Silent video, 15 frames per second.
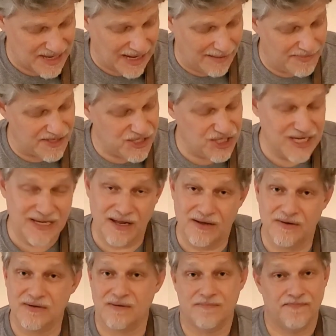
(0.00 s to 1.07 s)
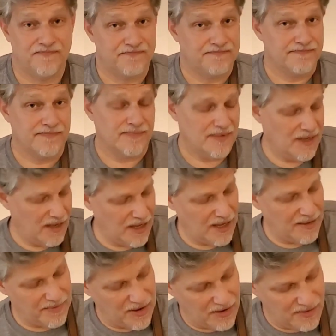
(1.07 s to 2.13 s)
time the G note
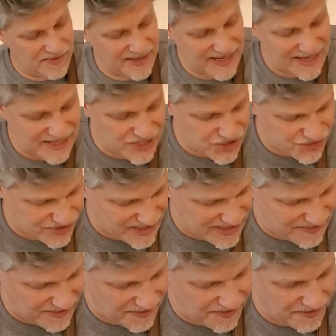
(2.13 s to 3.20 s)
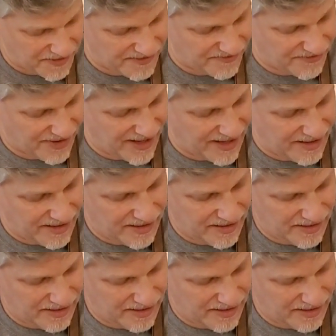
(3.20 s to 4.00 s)
up on the E string at the 3rd fret.